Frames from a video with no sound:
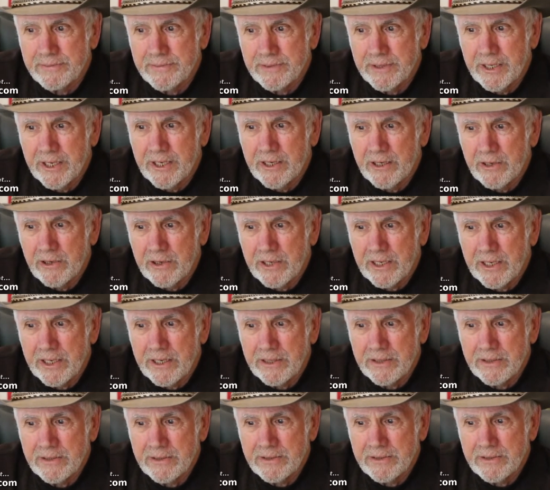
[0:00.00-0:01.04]
Take a look
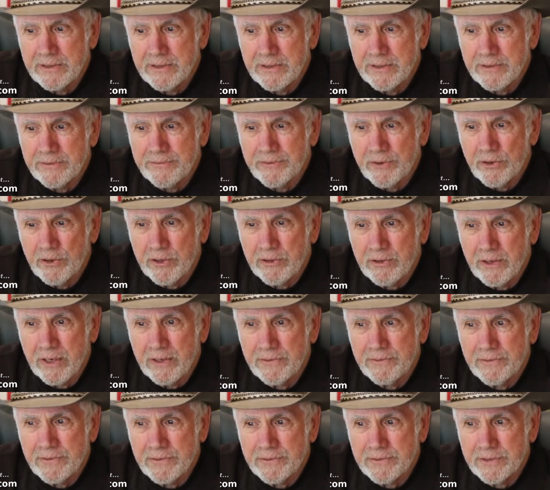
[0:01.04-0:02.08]
at the
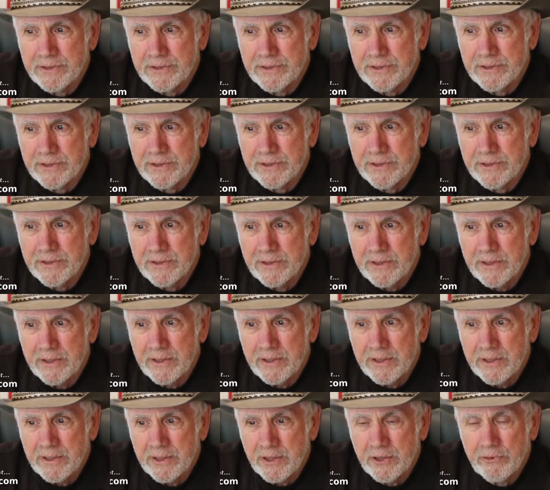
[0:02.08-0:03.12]
photograph of this
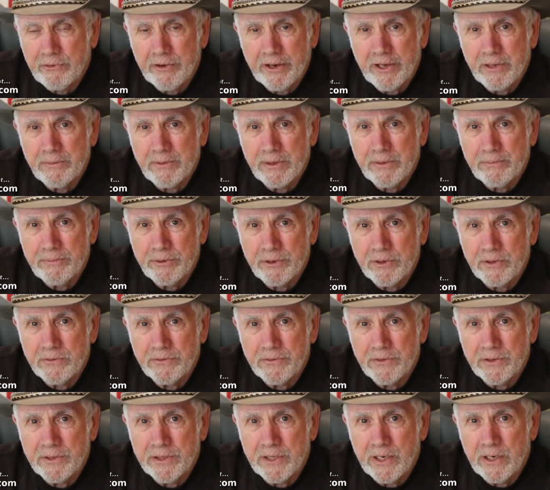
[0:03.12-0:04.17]
incredibly
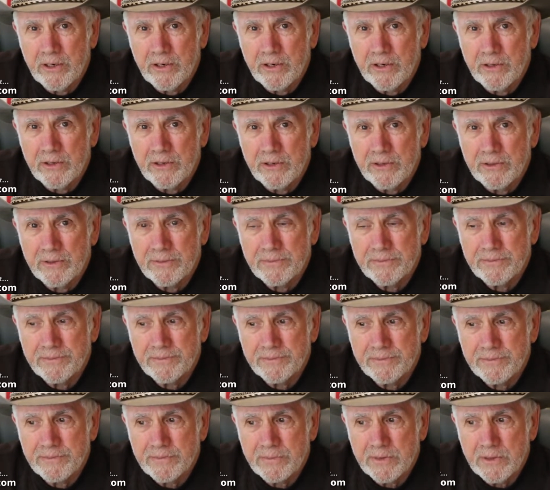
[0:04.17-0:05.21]
beautiful young girl
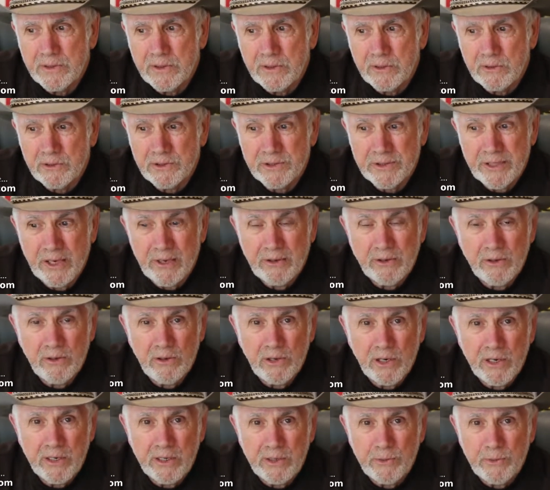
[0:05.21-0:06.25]
who's now no
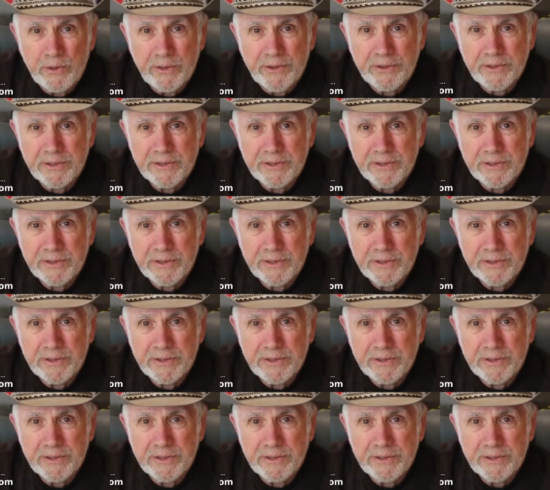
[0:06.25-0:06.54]
longer with